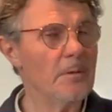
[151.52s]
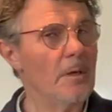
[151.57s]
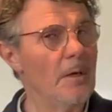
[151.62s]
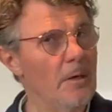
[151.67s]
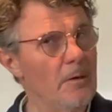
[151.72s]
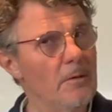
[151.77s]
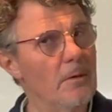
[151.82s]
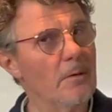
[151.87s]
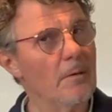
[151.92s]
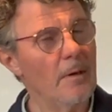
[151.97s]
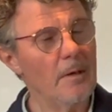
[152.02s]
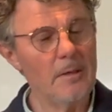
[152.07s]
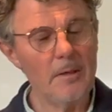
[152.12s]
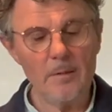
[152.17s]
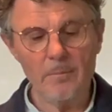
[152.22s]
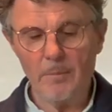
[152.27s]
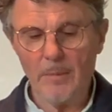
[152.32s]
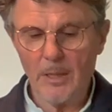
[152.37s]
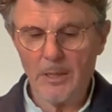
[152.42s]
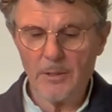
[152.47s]
an
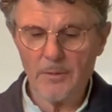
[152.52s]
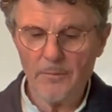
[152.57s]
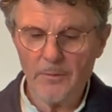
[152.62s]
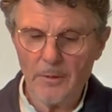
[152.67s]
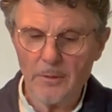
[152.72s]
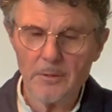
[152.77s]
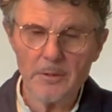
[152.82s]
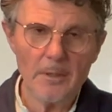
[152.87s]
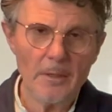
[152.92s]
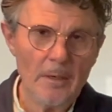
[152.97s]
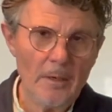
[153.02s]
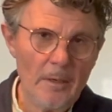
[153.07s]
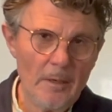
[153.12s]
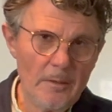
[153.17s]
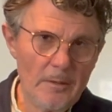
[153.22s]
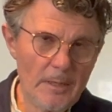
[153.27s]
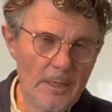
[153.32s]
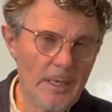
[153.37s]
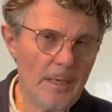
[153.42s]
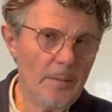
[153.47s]
integrated mesh filter
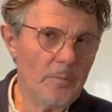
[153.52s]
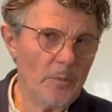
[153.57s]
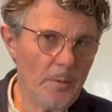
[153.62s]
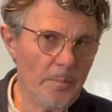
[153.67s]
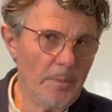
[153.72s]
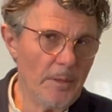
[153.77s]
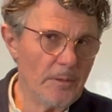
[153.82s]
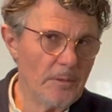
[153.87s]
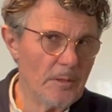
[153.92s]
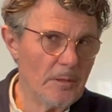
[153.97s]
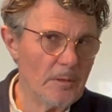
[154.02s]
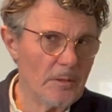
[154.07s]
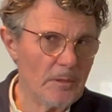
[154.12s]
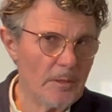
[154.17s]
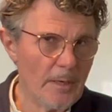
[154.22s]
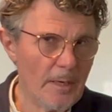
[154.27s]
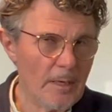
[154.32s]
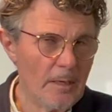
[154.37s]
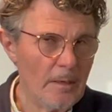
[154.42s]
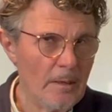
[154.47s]
to keep the bits
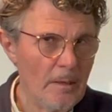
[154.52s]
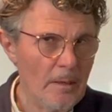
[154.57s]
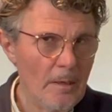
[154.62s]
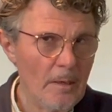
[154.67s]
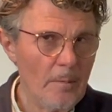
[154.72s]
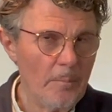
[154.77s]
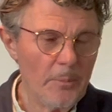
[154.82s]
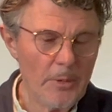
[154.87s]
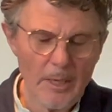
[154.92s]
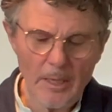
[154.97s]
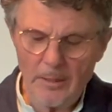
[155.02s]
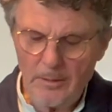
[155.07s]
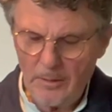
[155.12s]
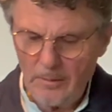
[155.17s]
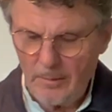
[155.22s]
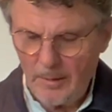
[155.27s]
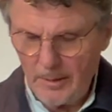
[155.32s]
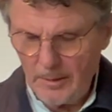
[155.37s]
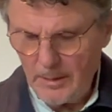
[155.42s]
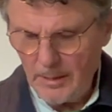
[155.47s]
inside, but I
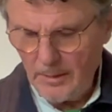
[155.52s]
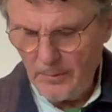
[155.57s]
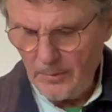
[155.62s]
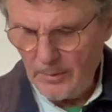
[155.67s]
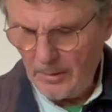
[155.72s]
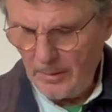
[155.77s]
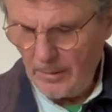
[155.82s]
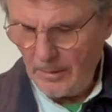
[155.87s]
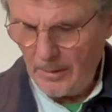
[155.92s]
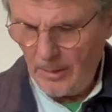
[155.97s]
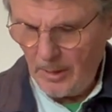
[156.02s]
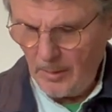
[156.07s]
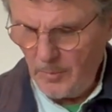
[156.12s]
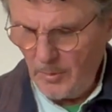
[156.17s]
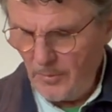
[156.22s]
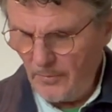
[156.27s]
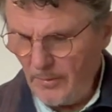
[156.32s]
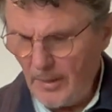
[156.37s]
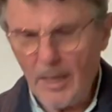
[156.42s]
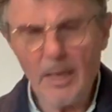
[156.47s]
do like to give it a
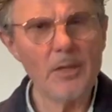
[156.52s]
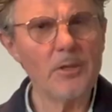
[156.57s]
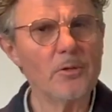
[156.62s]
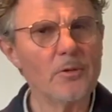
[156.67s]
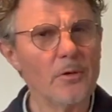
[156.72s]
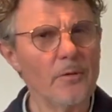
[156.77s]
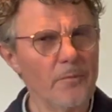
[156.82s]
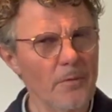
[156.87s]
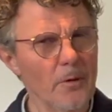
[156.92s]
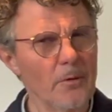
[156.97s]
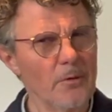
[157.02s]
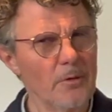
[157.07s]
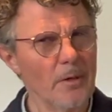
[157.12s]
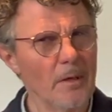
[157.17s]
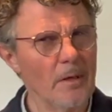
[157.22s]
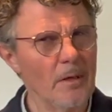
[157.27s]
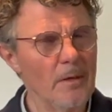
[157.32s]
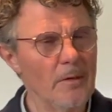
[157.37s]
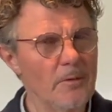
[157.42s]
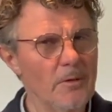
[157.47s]
bit of extra
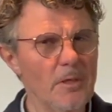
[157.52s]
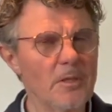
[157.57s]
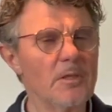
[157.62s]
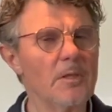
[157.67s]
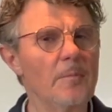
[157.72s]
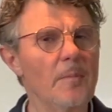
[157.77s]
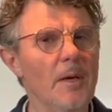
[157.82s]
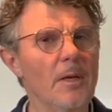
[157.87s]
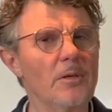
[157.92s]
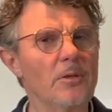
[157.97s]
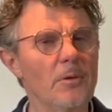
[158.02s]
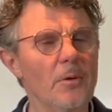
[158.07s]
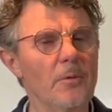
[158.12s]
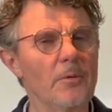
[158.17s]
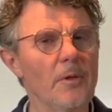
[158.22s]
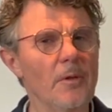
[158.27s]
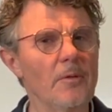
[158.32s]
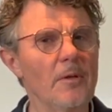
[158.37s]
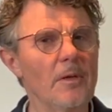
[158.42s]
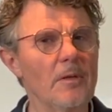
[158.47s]
filtering, just to make sure
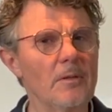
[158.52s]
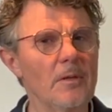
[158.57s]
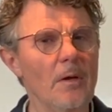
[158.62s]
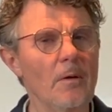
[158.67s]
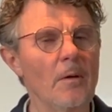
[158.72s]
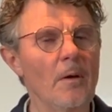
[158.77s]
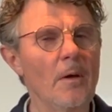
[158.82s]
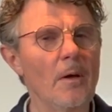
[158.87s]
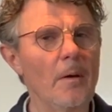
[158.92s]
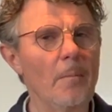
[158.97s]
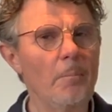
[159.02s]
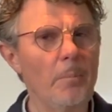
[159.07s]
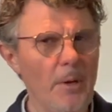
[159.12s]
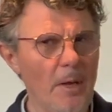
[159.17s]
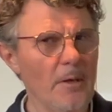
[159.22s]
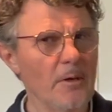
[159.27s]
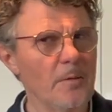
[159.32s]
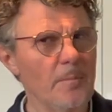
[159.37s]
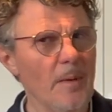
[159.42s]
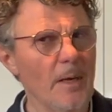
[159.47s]
that there's no
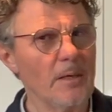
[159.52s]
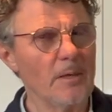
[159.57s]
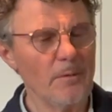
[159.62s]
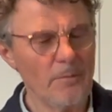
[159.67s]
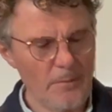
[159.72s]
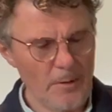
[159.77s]
plant matter